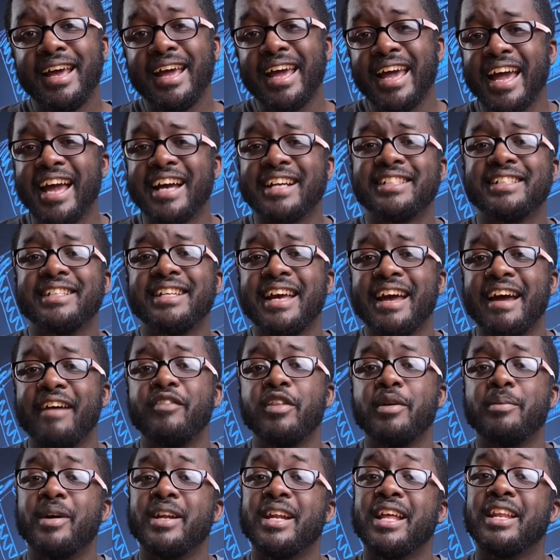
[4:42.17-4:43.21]
I actually have
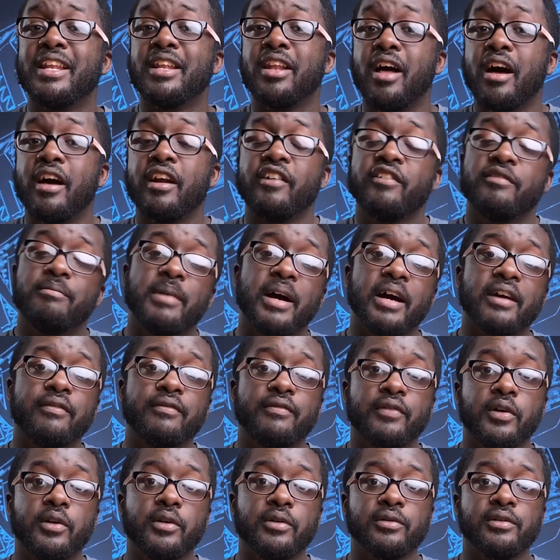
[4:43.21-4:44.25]
them on a lot of my
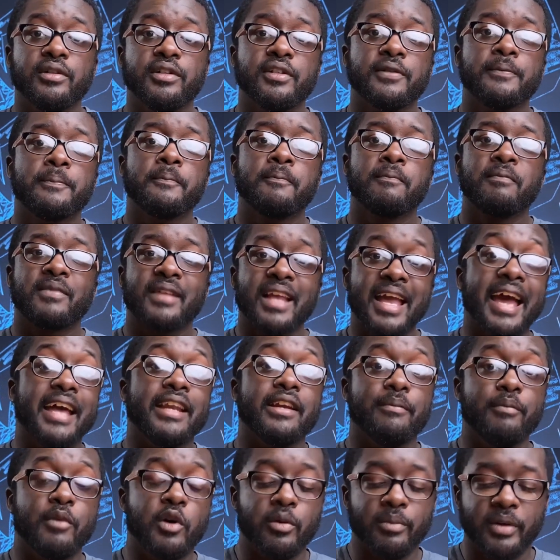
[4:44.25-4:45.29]
phones at the
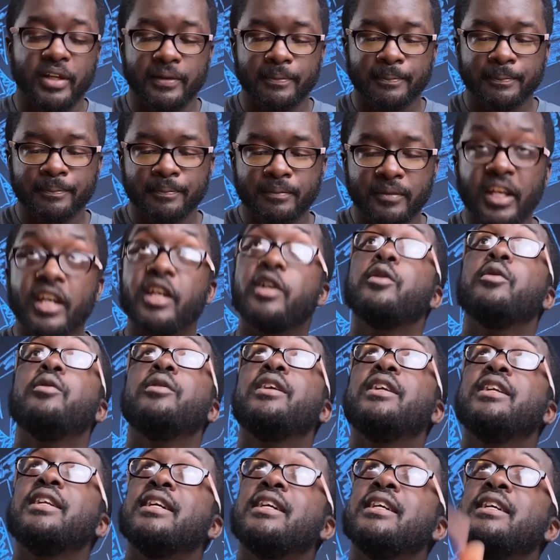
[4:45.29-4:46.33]
moment,
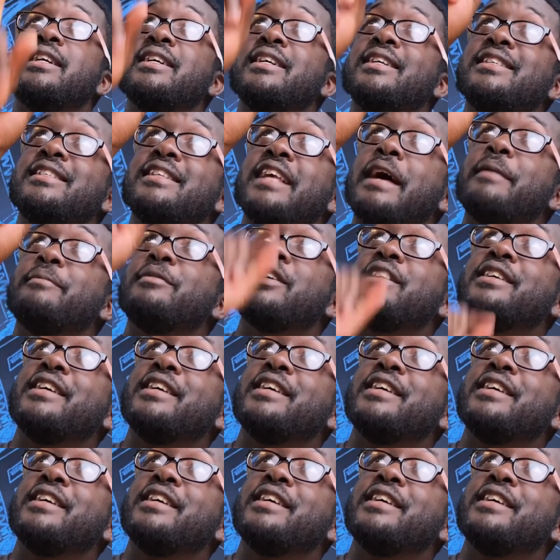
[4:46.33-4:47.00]
including the Samsung